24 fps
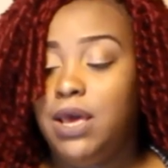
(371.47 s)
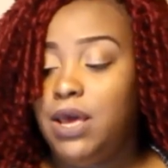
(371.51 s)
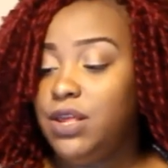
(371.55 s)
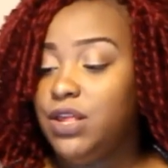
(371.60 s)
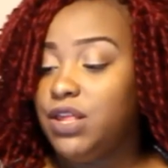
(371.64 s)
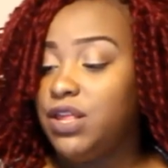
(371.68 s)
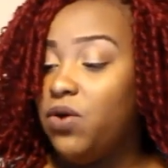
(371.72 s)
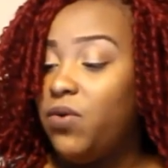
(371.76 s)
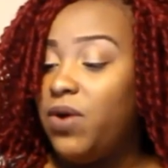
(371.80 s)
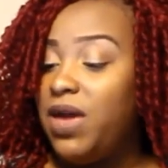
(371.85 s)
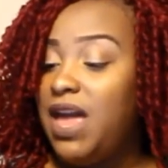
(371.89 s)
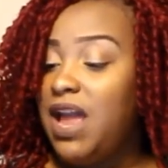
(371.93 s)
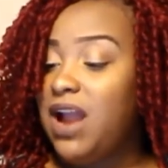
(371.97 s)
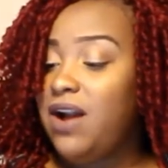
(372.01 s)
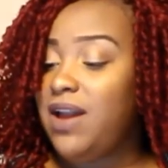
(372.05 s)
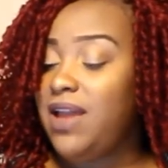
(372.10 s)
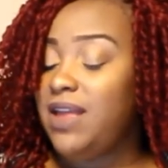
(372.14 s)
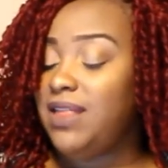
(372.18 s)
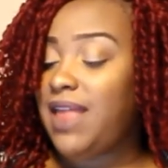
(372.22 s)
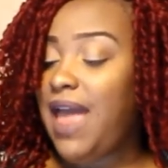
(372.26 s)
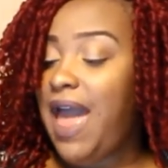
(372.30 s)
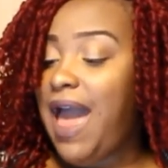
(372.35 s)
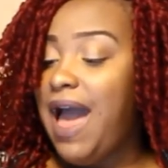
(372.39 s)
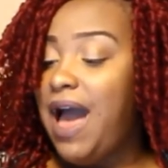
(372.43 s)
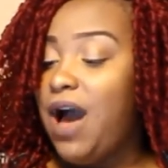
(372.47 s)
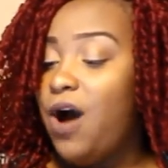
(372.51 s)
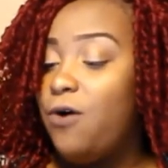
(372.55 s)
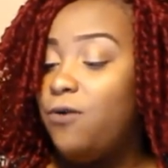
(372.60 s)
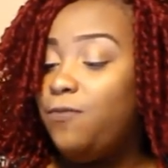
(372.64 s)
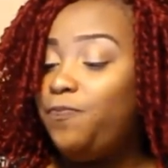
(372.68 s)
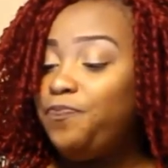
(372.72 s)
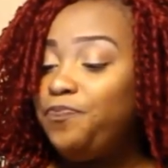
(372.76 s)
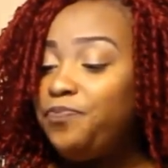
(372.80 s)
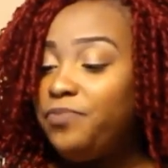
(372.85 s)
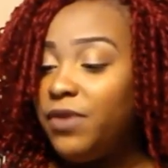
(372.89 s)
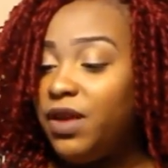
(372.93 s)
So here is
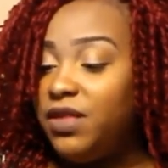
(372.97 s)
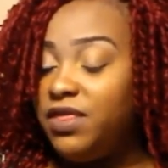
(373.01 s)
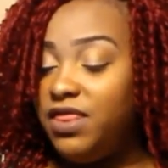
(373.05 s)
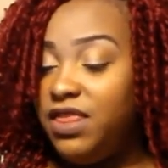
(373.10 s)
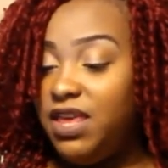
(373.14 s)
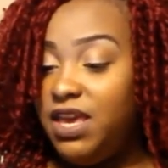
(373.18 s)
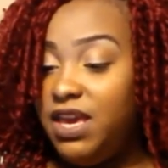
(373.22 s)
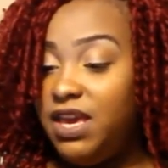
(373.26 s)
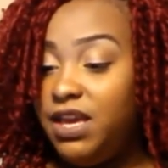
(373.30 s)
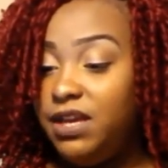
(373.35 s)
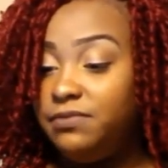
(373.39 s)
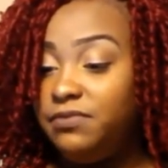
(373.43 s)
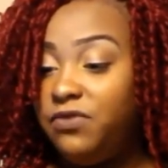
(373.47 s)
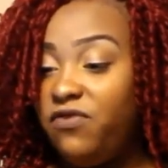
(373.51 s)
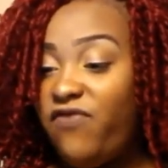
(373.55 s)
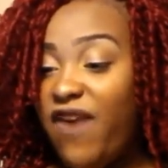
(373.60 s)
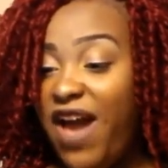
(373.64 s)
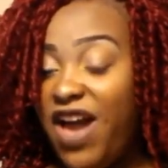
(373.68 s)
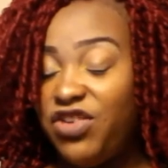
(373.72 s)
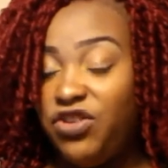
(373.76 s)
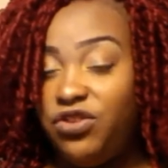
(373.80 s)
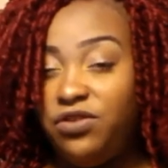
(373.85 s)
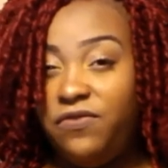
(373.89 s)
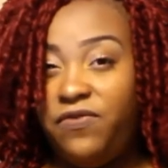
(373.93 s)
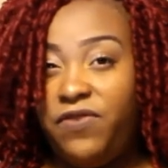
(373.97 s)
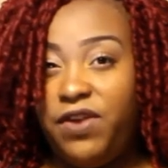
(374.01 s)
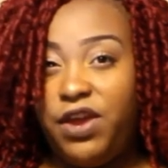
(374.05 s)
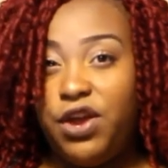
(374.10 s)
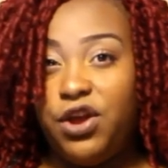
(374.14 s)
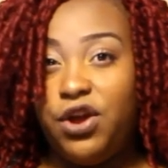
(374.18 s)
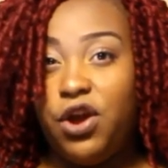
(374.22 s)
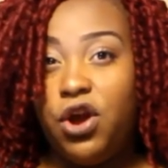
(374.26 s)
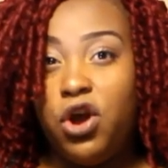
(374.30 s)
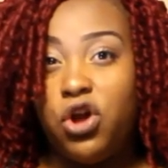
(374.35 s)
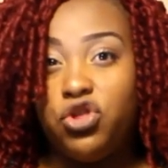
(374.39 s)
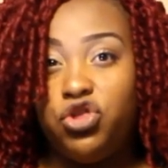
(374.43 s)
how the Fashion to
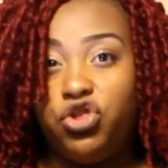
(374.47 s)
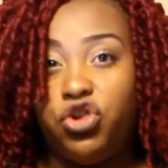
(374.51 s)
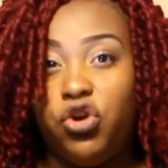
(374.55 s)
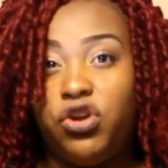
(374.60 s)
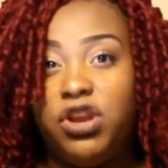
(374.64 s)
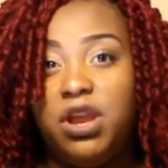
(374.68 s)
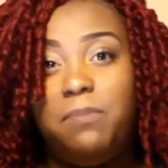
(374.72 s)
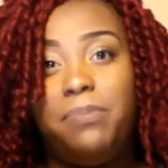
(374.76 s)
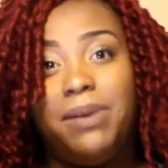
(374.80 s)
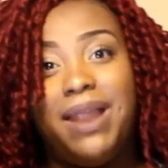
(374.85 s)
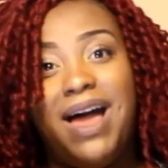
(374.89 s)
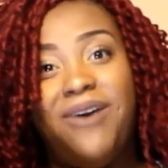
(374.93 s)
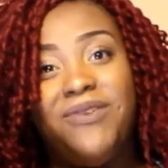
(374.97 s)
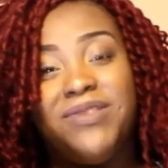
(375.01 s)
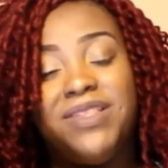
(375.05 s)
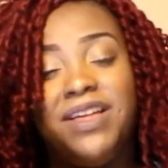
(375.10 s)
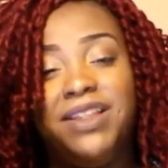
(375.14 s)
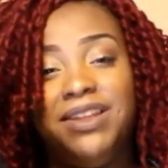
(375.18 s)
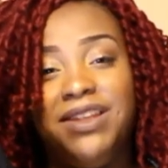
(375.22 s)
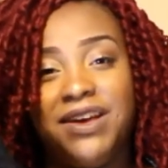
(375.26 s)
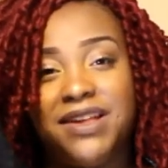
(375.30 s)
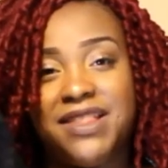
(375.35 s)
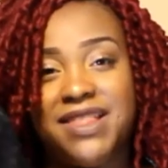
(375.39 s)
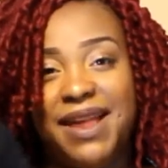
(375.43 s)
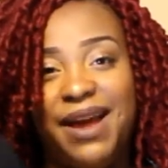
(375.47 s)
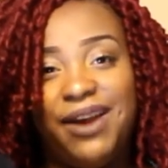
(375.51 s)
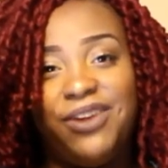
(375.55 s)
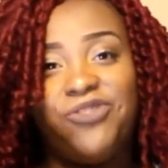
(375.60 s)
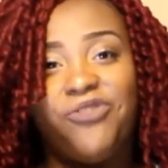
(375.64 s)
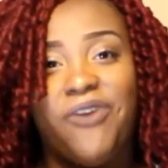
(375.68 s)
Figure Journey blouse looks like